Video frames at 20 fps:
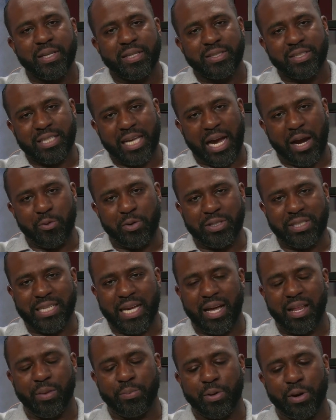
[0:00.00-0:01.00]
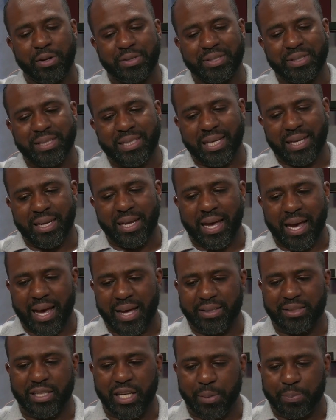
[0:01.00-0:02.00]
Tyrese Haliburton did
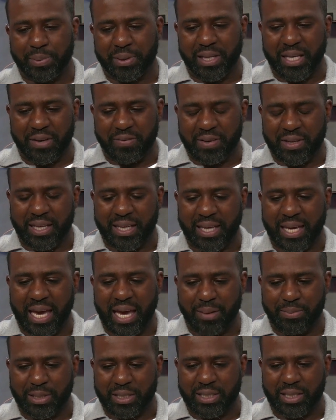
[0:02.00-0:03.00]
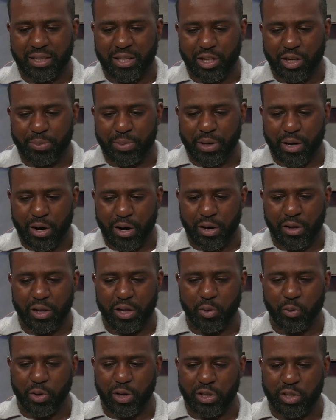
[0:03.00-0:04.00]
end up leaving the game just a little bit early
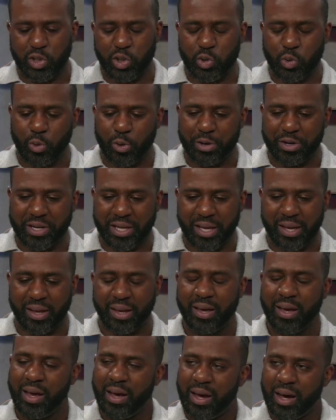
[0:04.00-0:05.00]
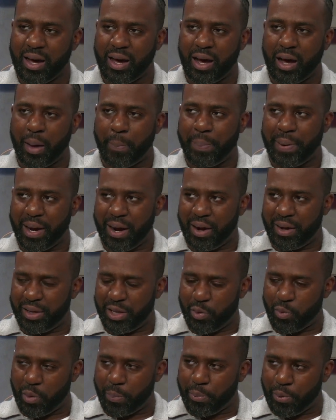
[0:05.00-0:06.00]
with a sore knee.
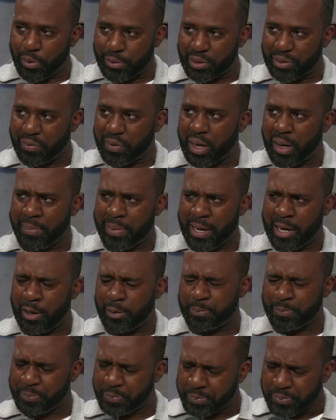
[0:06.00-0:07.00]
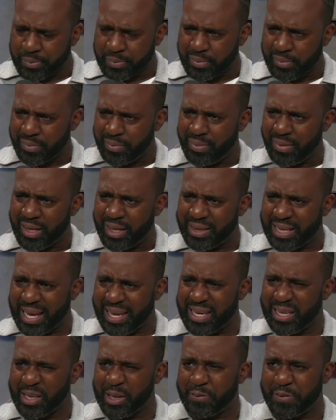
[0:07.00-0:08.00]
Apparently, reports have come out that
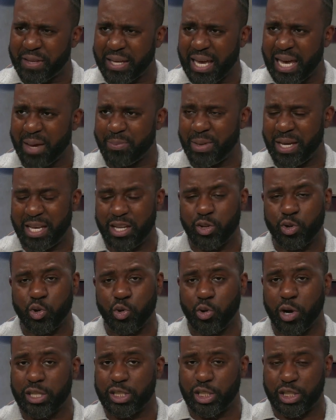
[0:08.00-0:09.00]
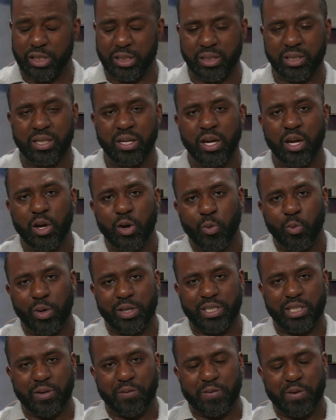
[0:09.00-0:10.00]
he left the game in crutches,
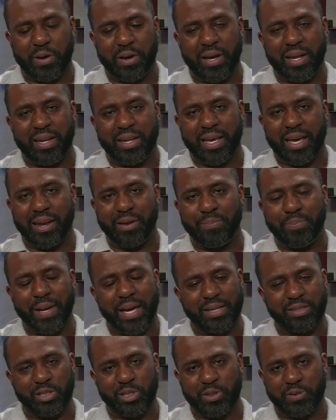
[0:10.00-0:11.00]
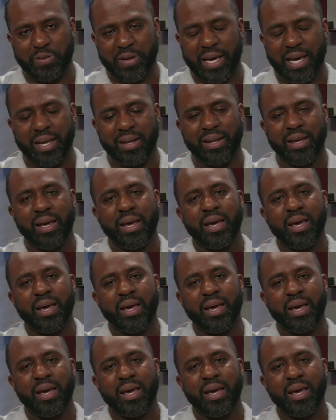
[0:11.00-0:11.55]
which, if you're an Indiana Pacers fan,